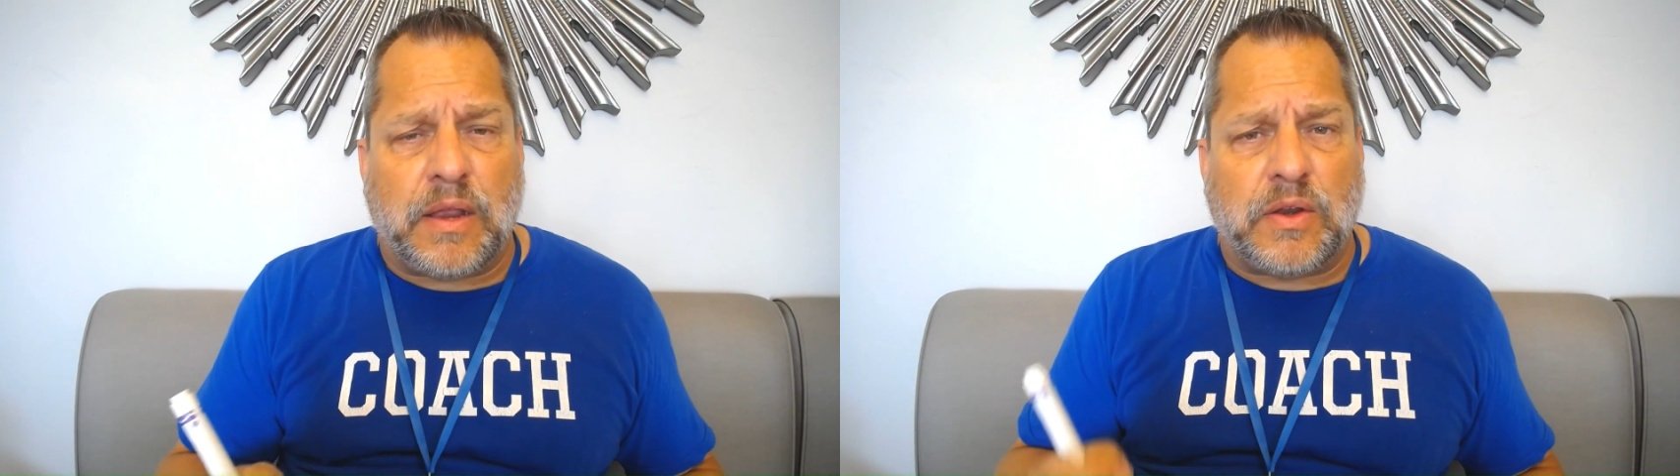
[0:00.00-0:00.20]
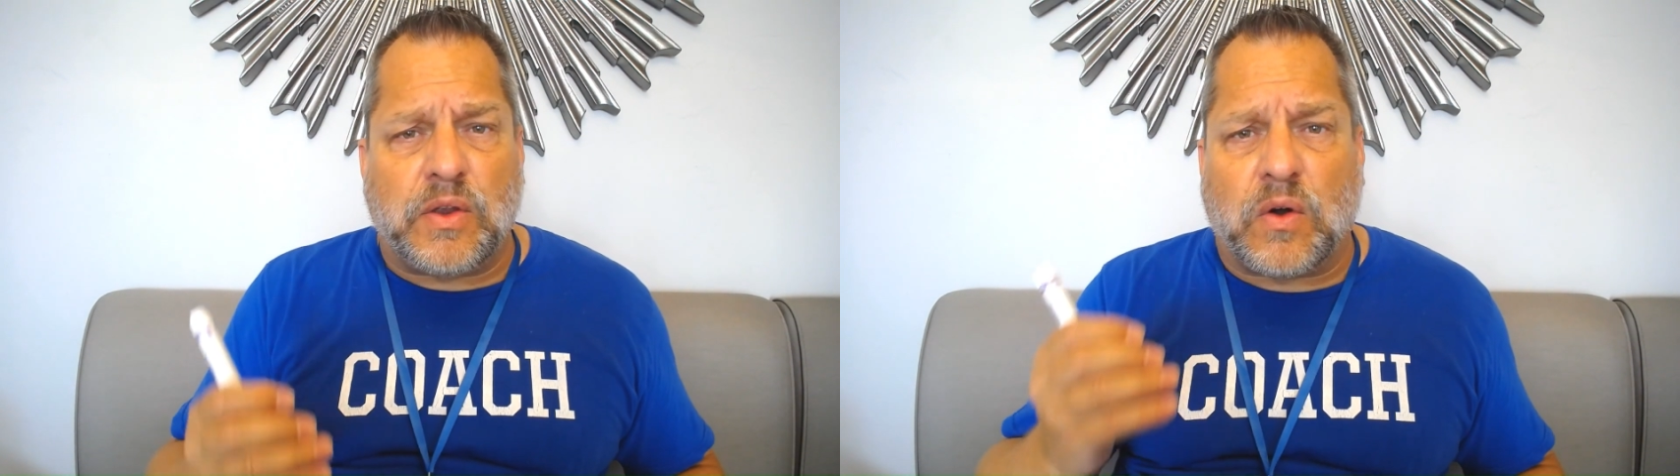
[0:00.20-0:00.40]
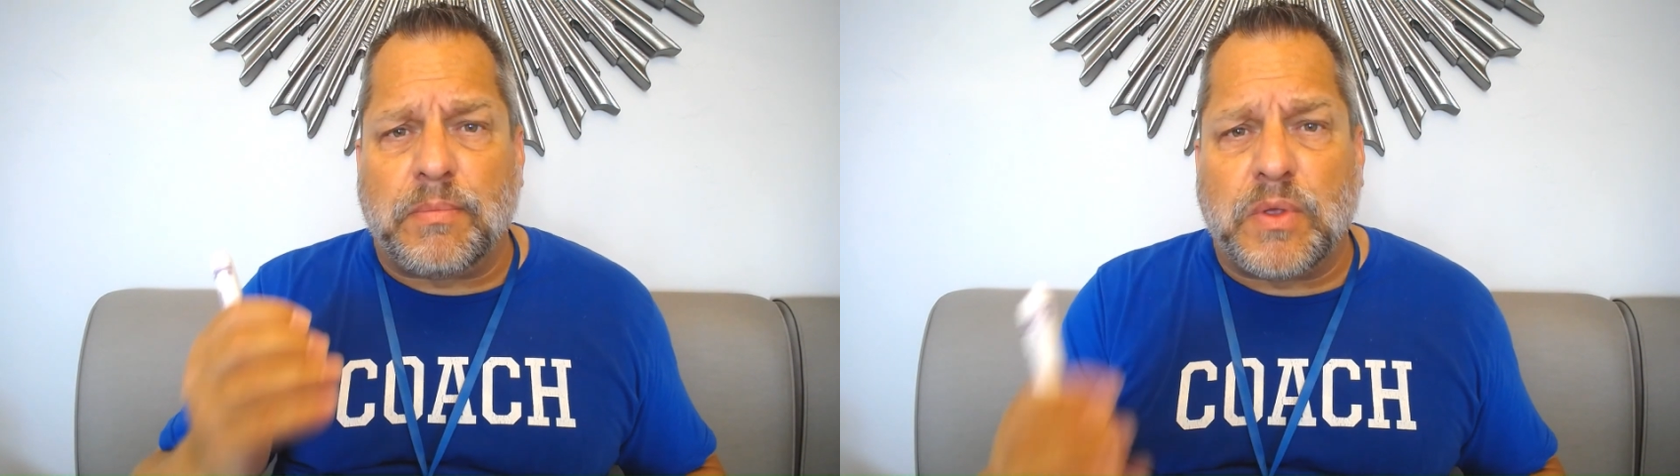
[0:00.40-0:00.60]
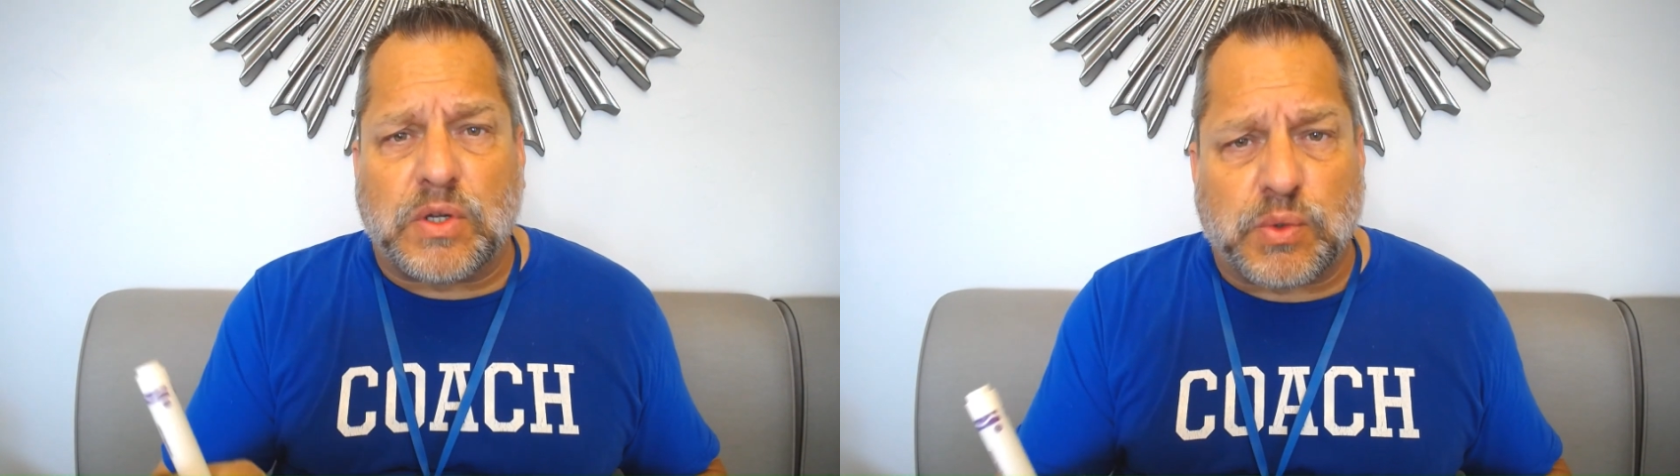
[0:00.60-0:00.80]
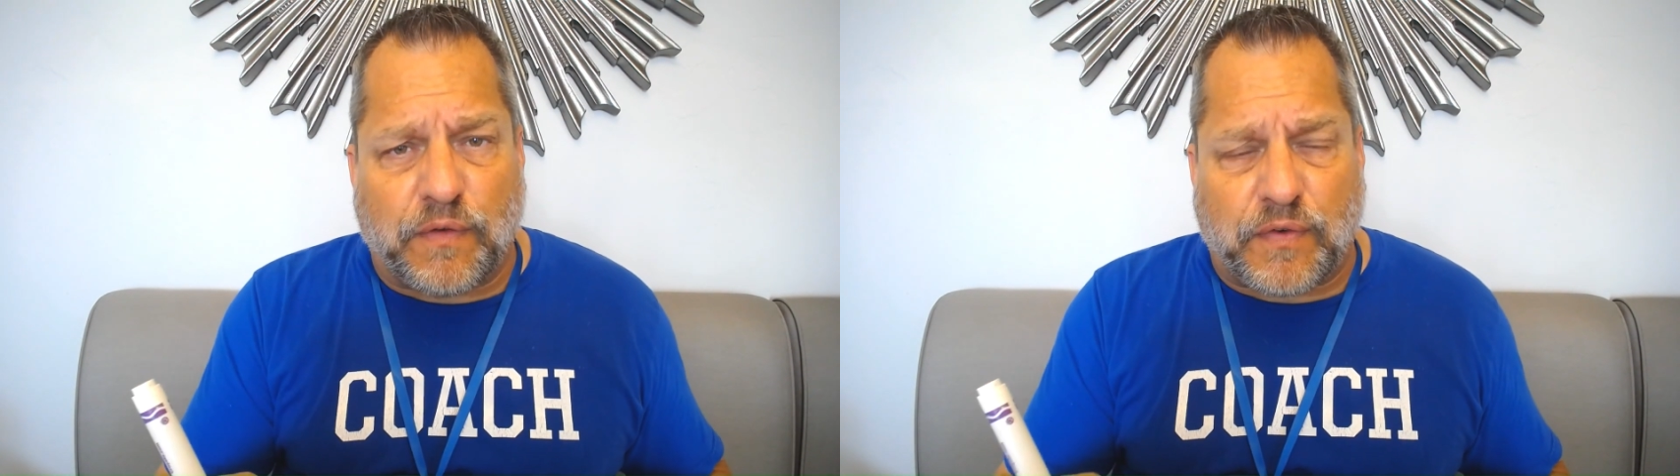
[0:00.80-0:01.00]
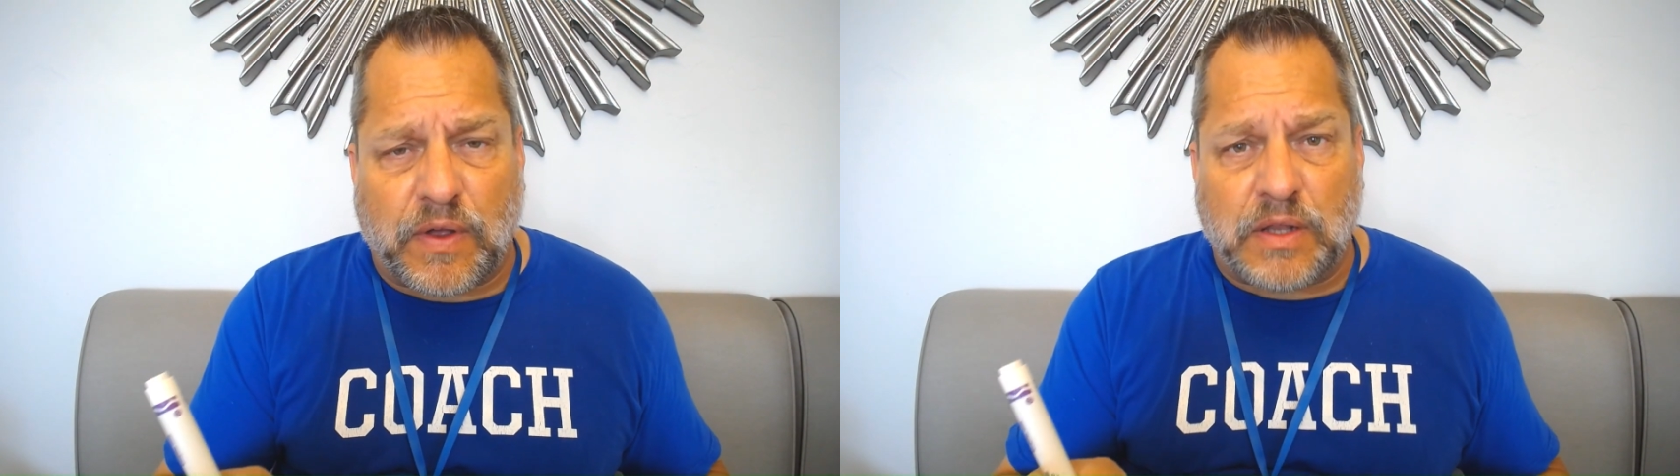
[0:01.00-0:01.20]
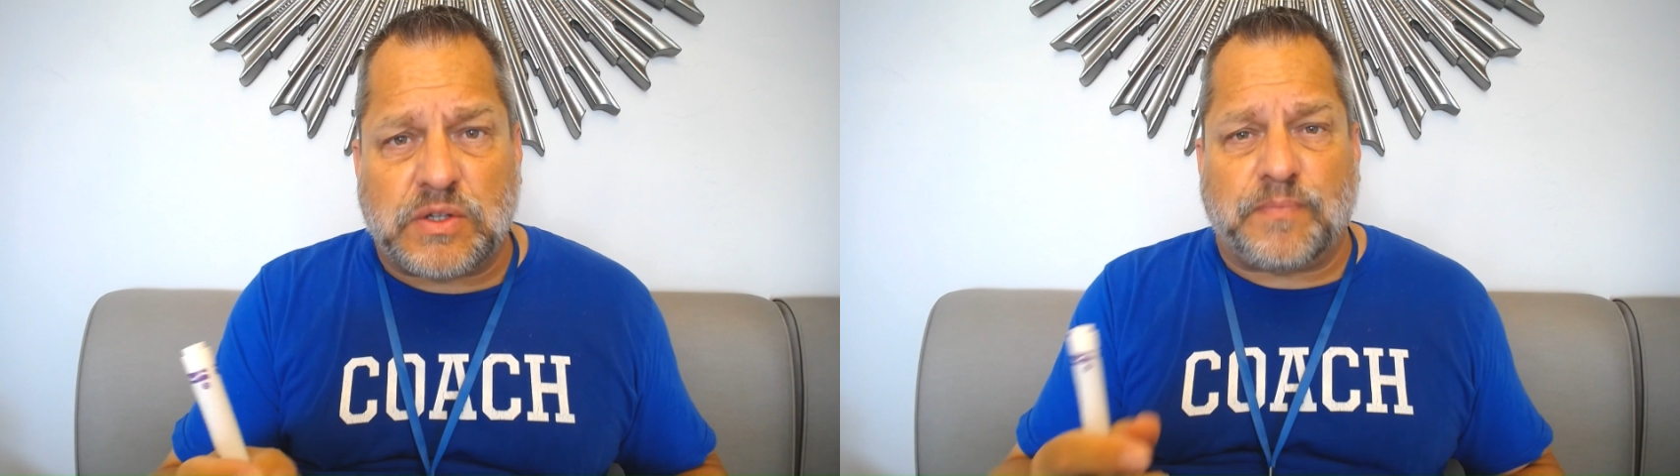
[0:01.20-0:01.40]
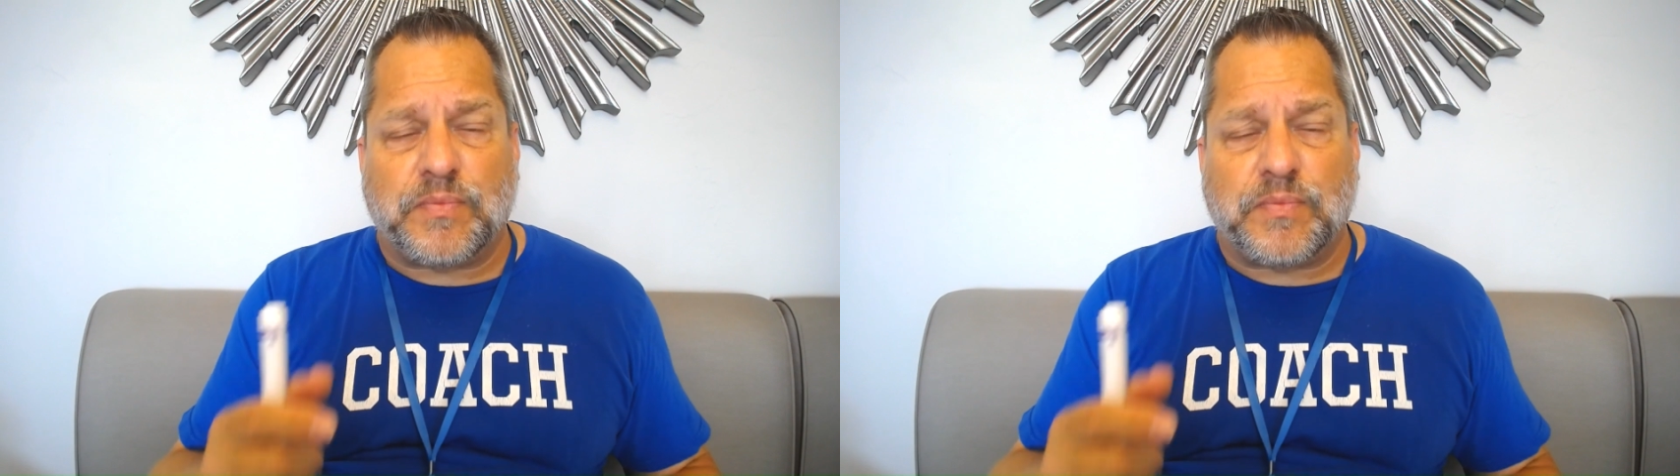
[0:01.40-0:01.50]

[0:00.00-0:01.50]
your mutual funds,